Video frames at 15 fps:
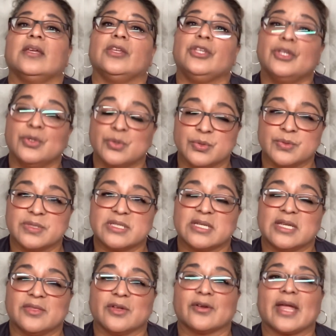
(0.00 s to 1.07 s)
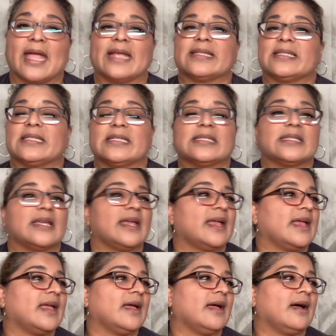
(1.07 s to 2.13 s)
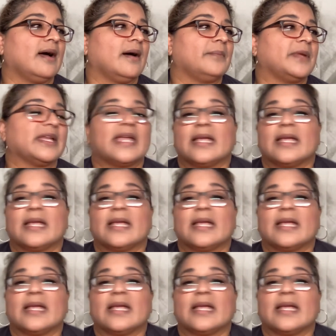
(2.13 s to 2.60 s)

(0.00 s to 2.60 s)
used in their cases in